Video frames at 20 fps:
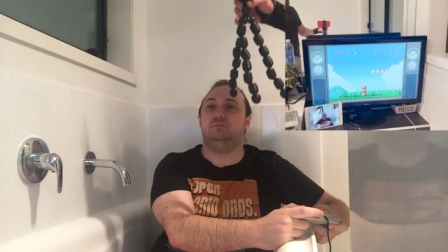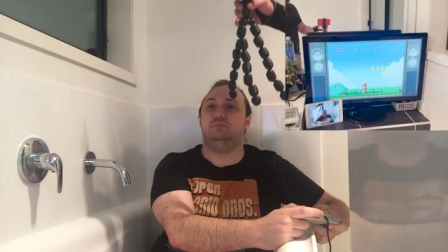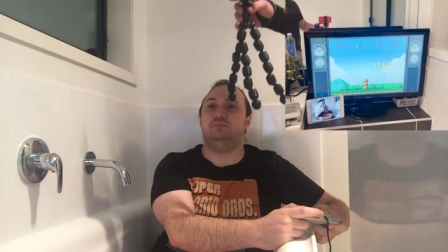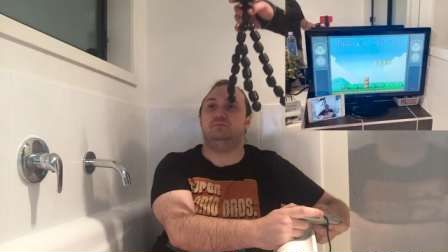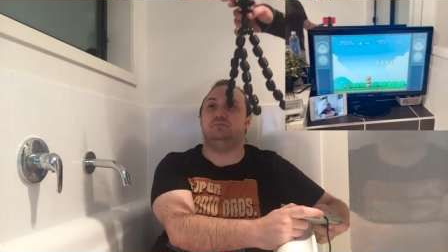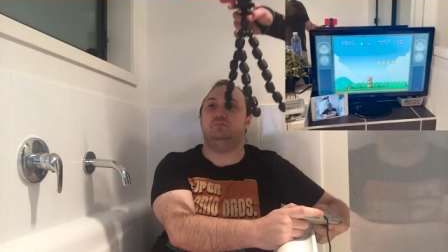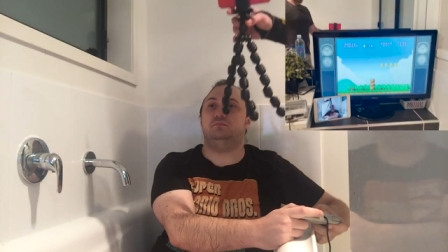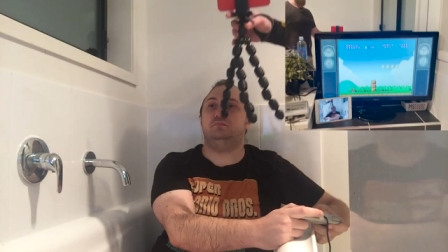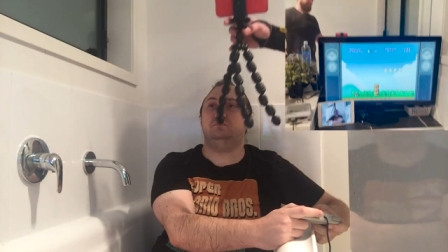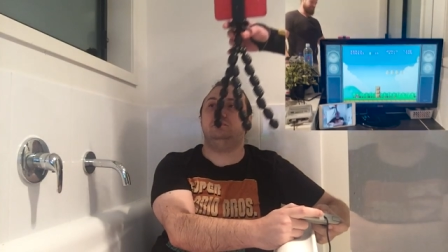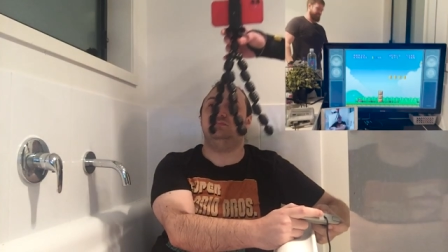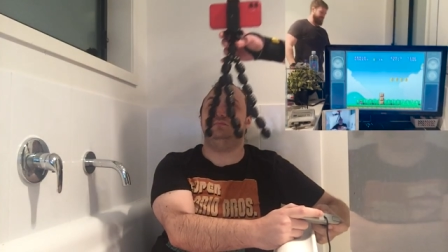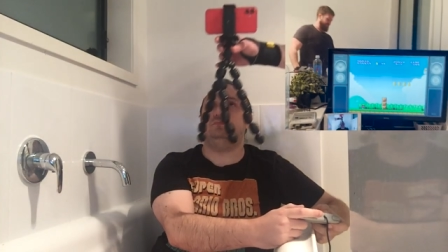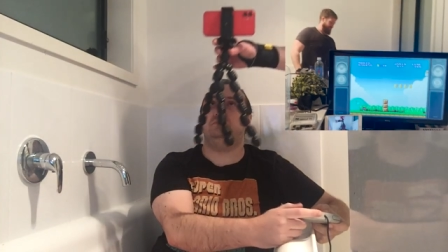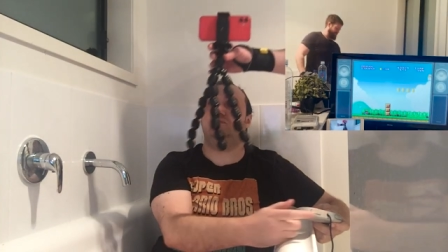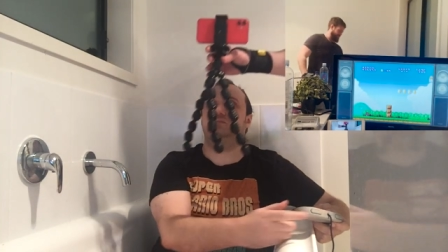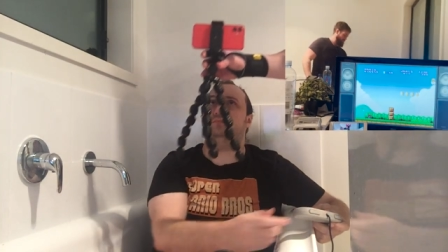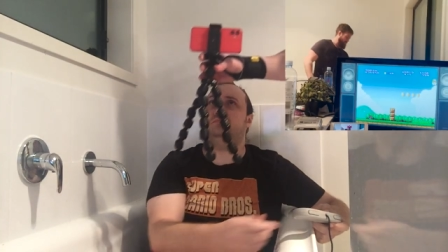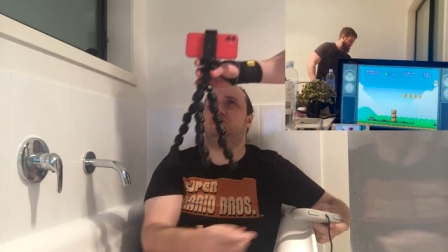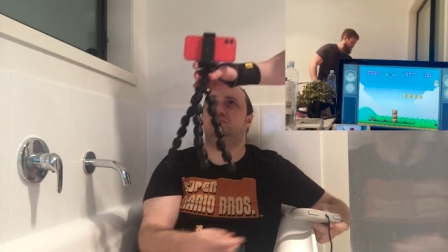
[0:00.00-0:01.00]
Maybe we can sit
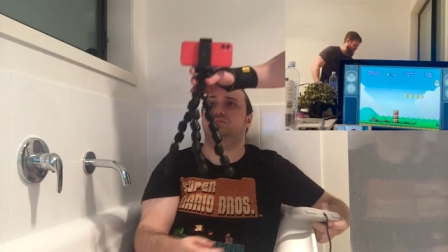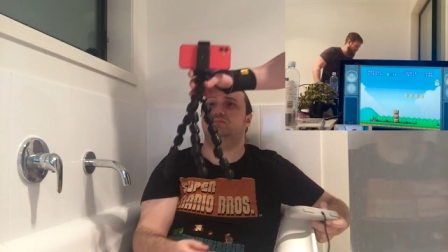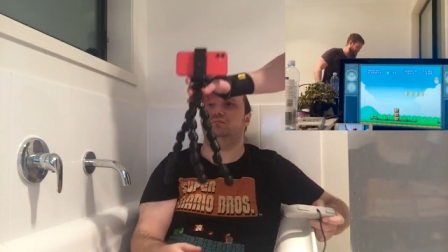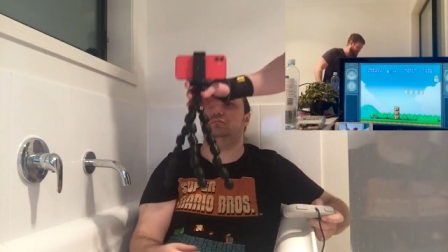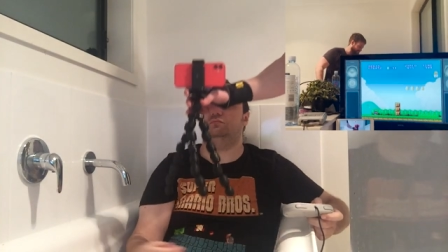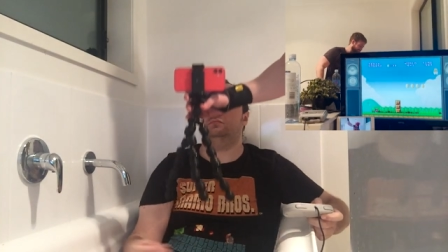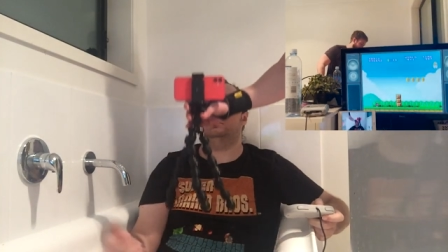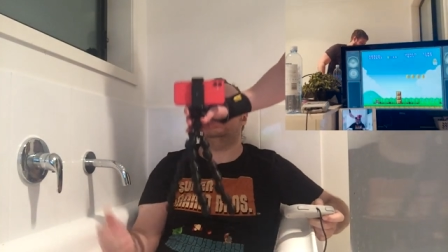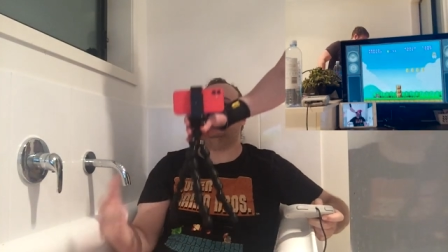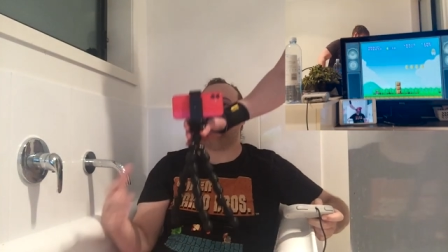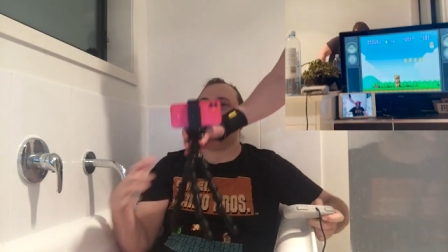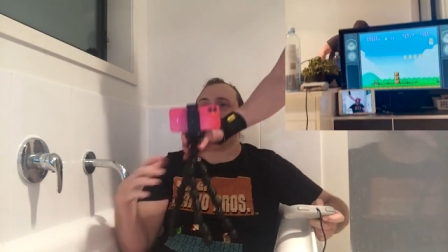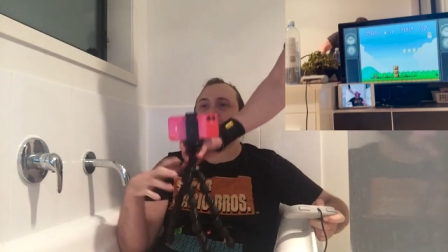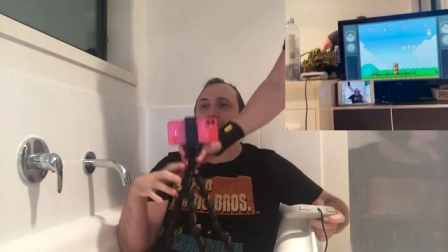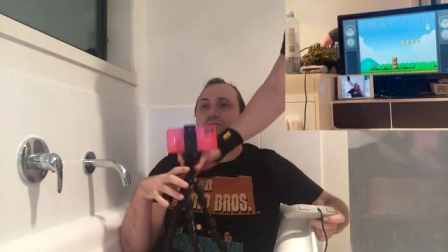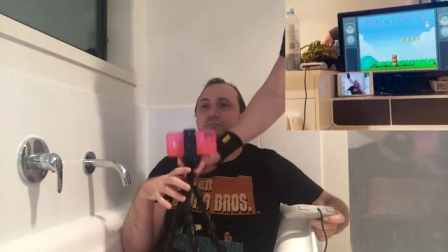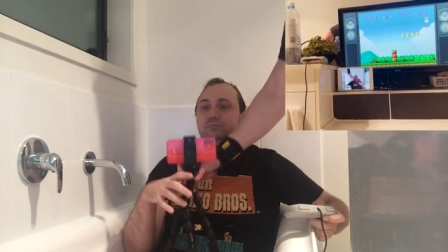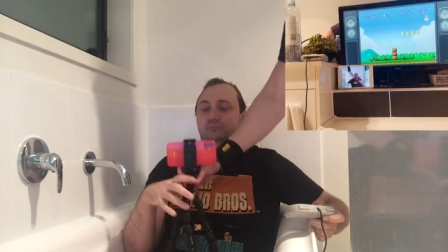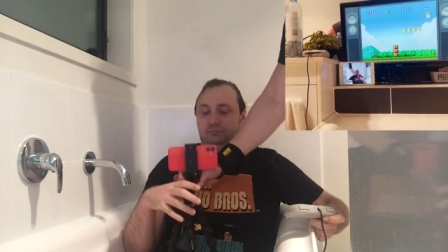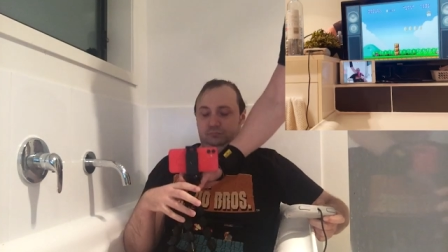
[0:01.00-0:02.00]
it on your
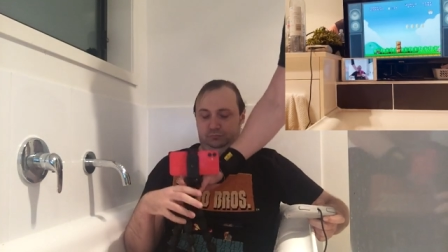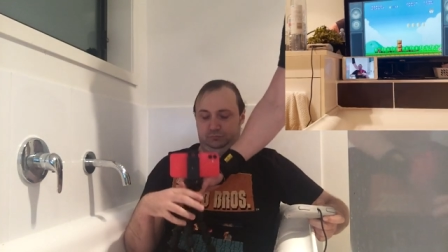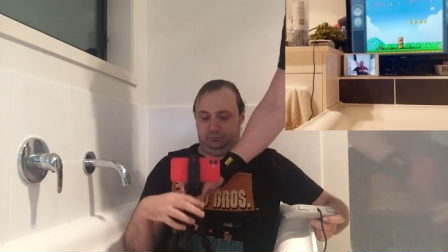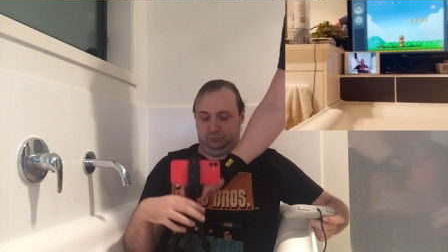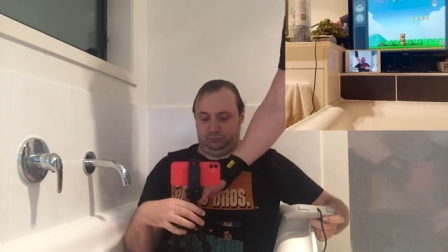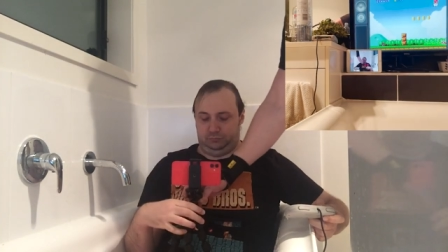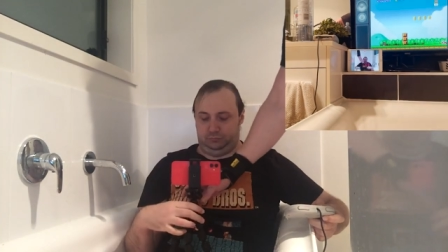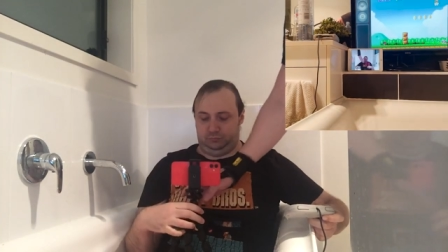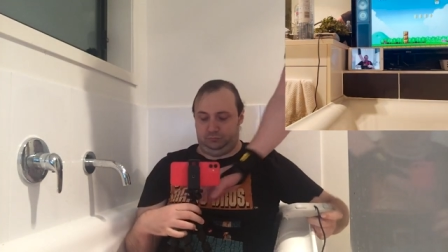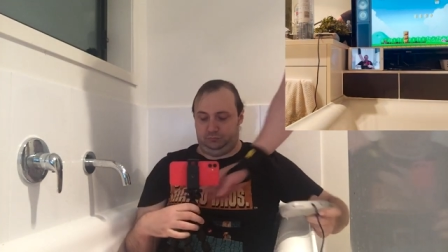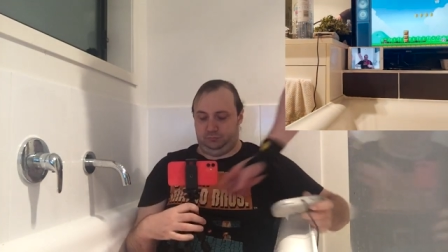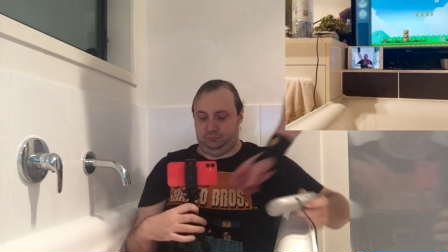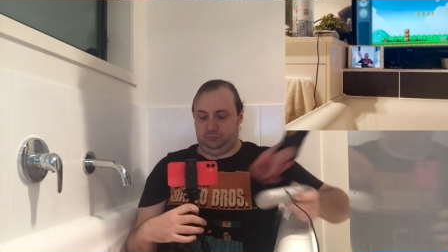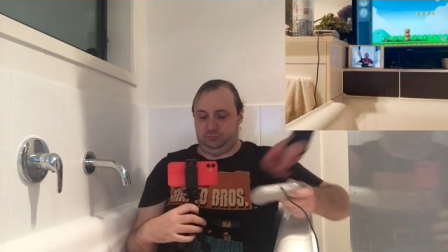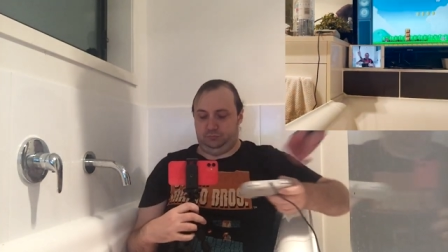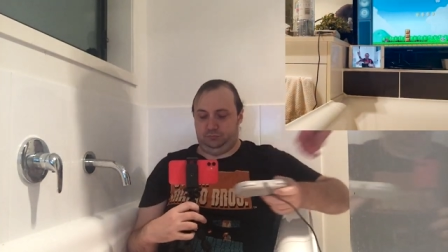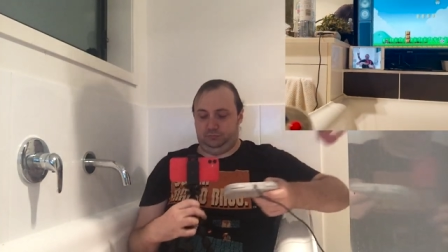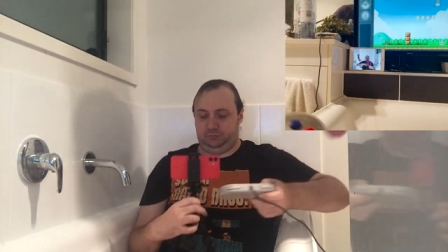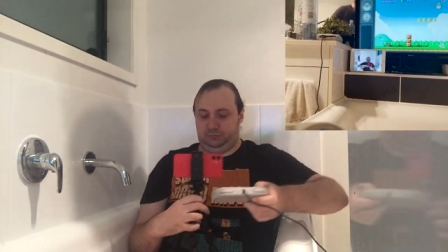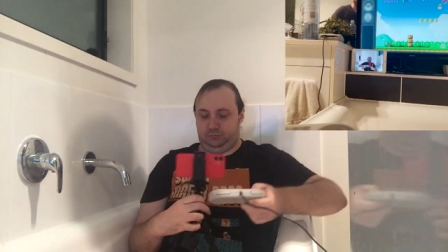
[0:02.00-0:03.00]
weenus. There you go.
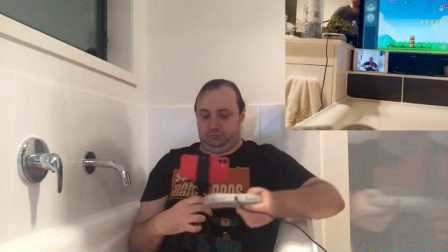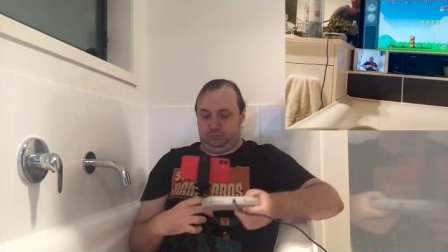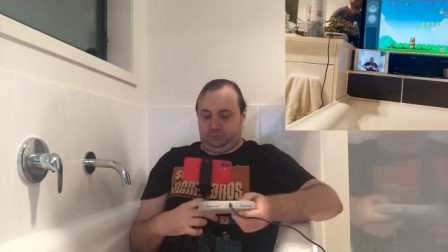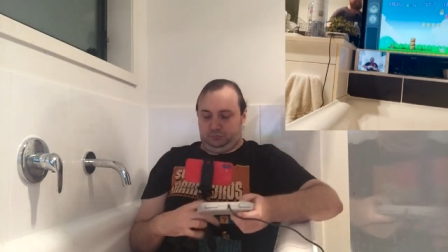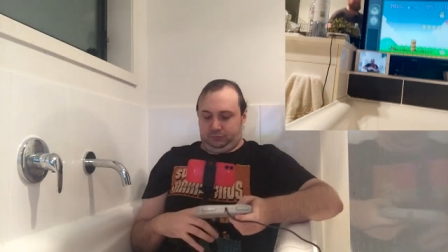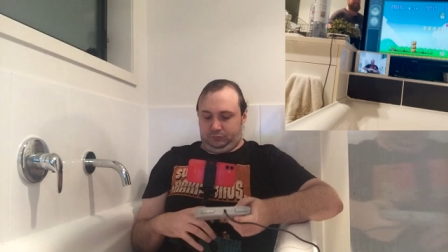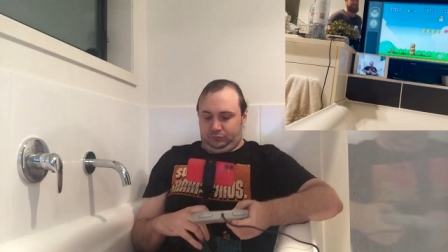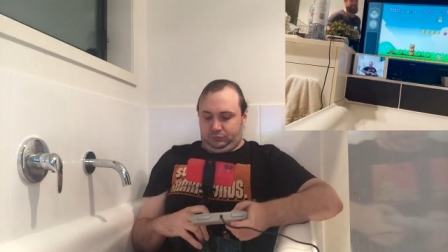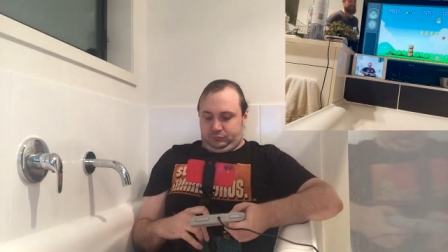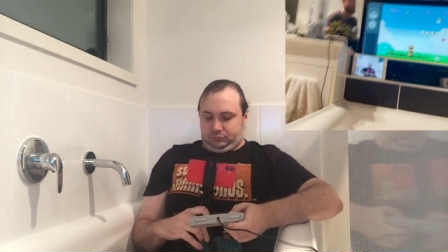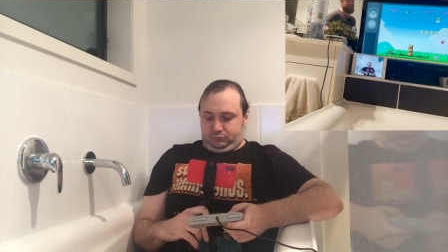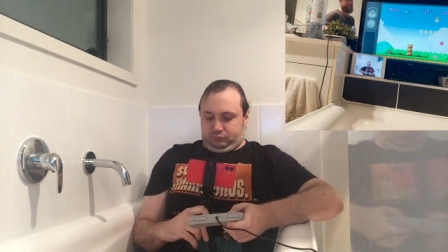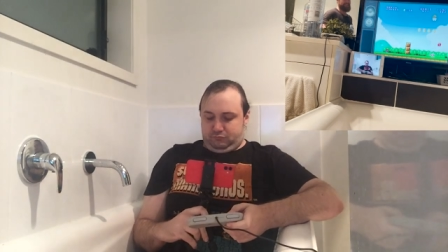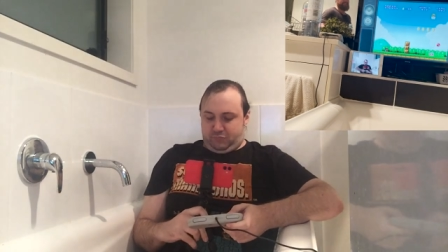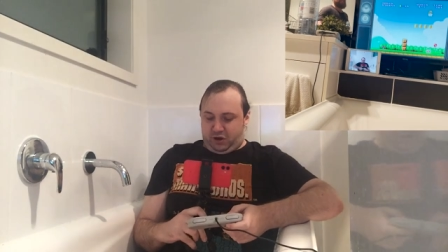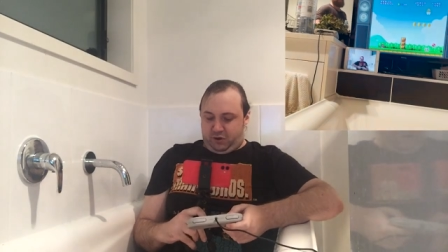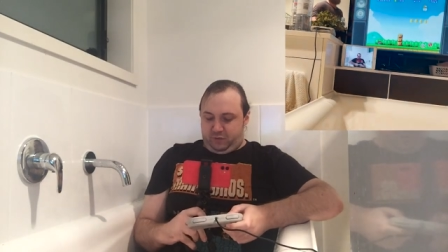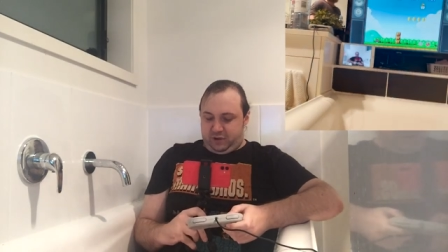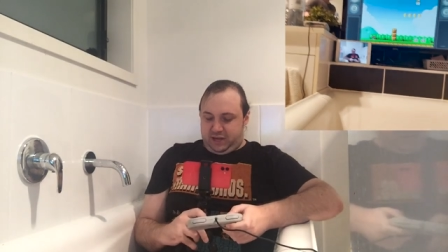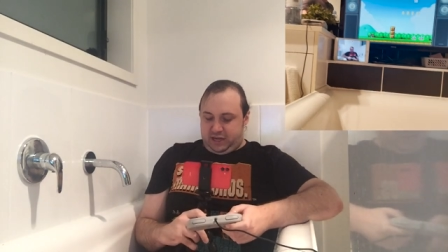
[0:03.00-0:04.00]

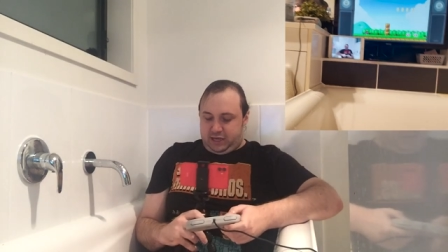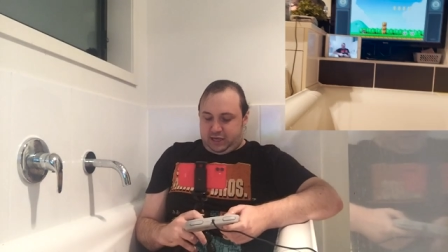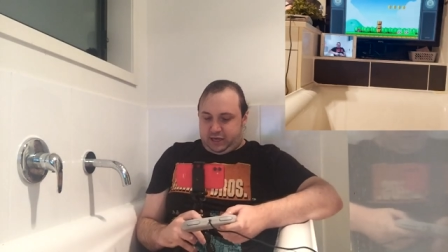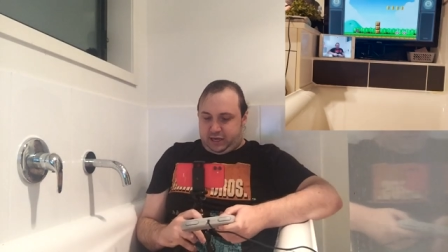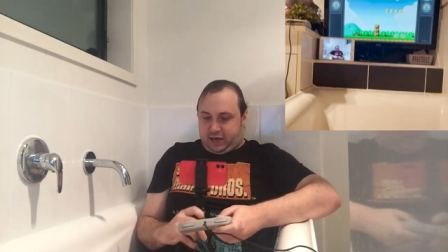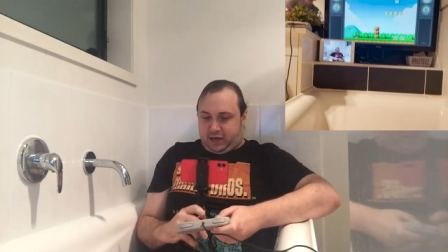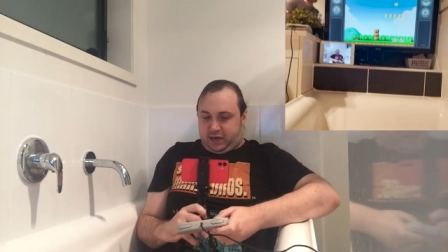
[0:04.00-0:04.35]
My weenie